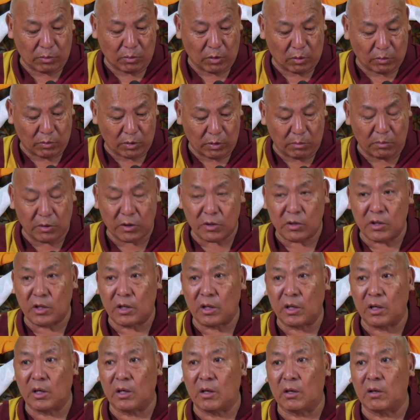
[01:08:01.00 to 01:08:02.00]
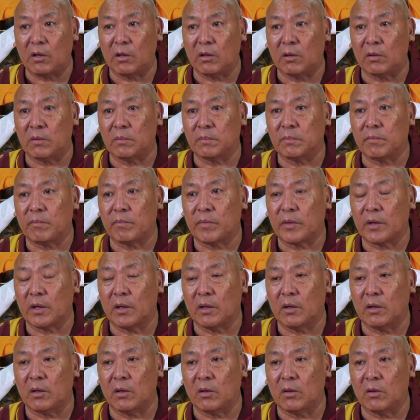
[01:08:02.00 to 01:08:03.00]
to be optimistic and uh,
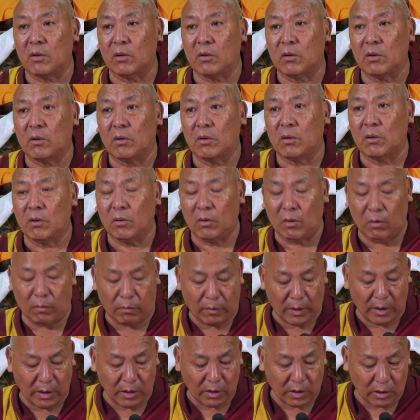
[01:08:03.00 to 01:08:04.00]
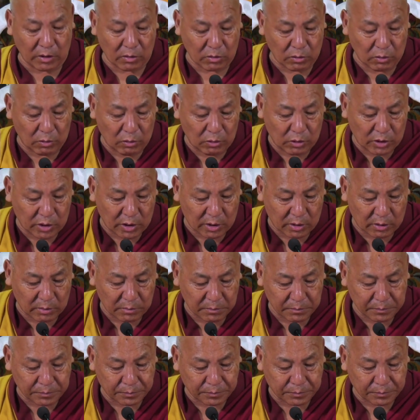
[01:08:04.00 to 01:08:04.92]
uh, to find that solution.